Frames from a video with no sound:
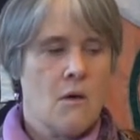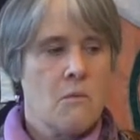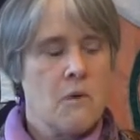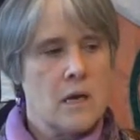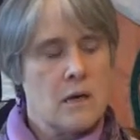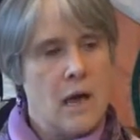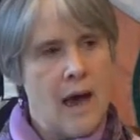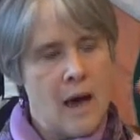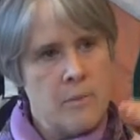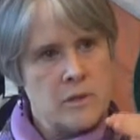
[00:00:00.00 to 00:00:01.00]
what
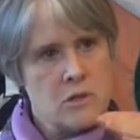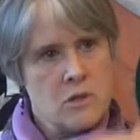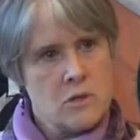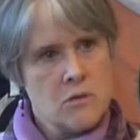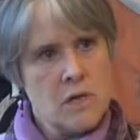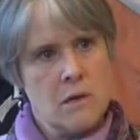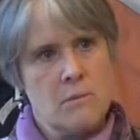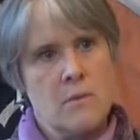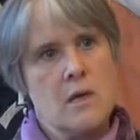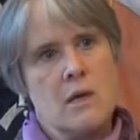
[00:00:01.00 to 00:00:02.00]
happens through
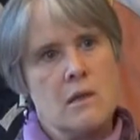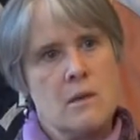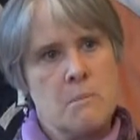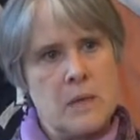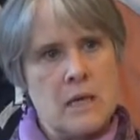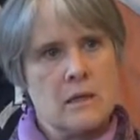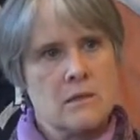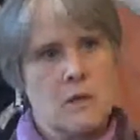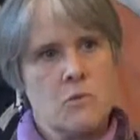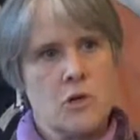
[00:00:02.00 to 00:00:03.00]
him, the beings
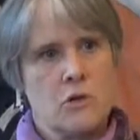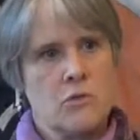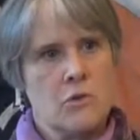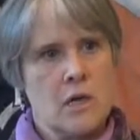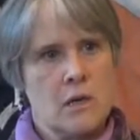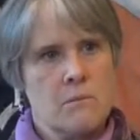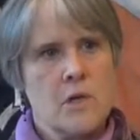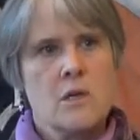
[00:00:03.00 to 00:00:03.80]
that work through him